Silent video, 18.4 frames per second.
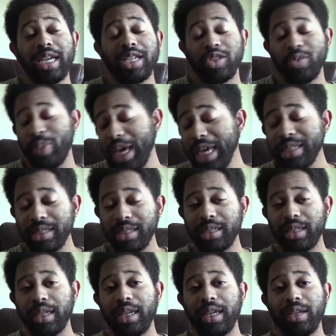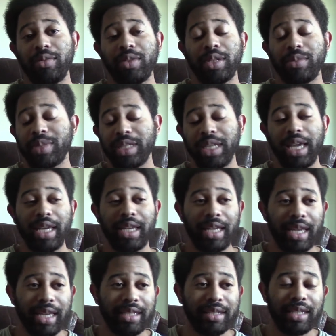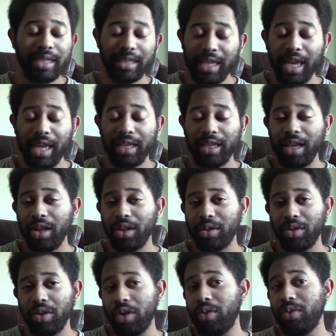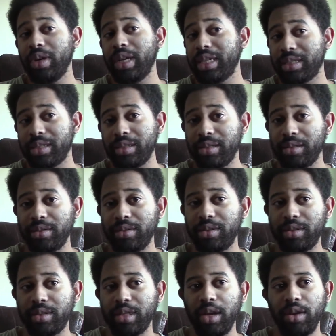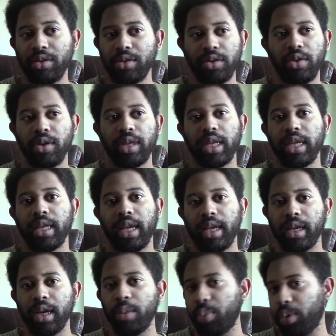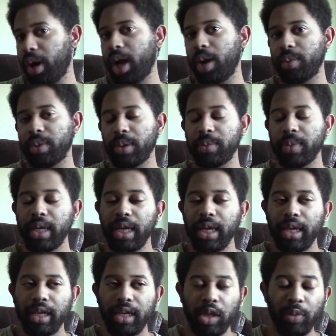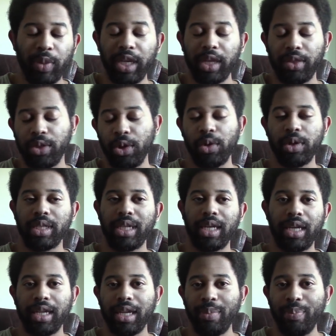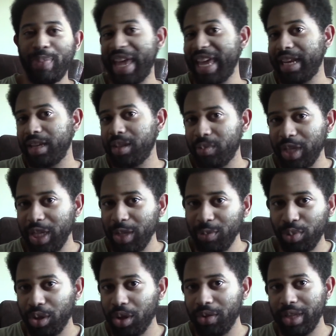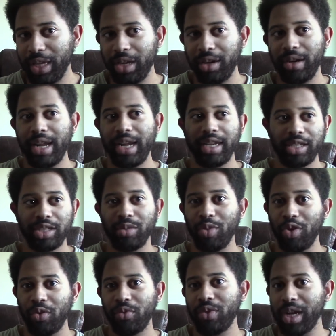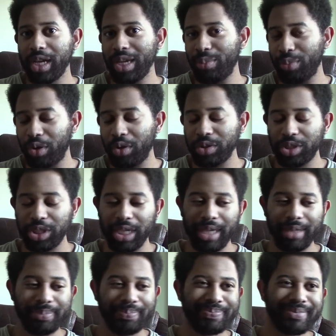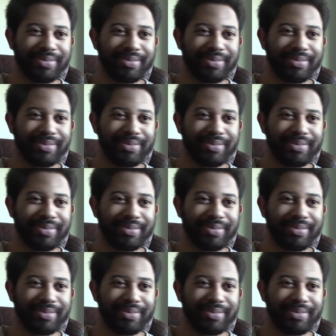So basically, what I'm saying is, like, Danielle Cohn is certainly, like, a problem. You know, being 13 and baiting people on the internet is some old fucking bullshit.